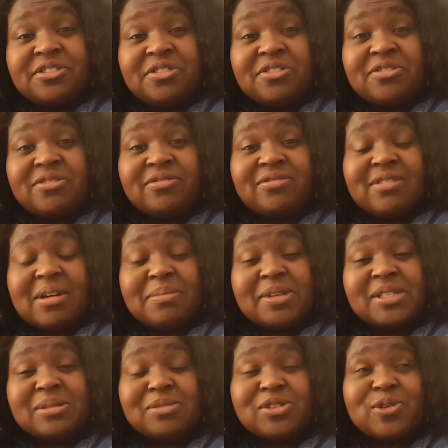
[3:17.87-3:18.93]
You know, I
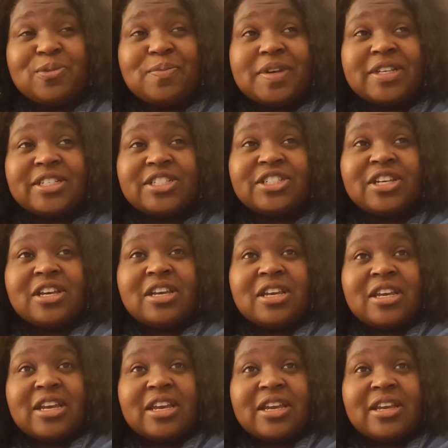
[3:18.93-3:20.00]
miss him so much.
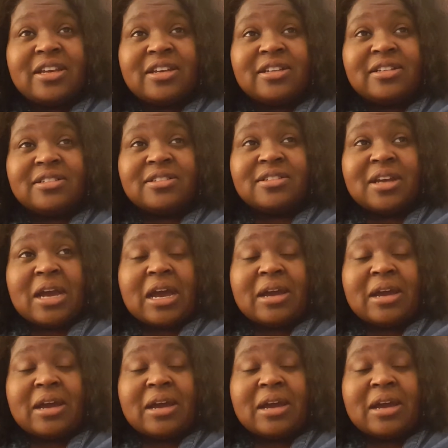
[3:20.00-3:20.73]
And